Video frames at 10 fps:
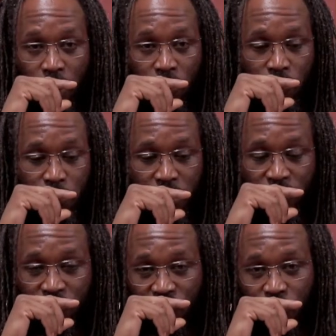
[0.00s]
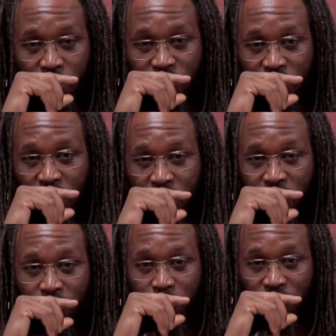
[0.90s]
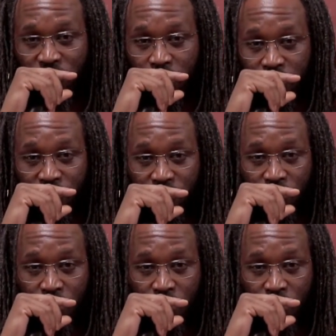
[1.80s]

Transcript: It could be a situation that needs to be judged.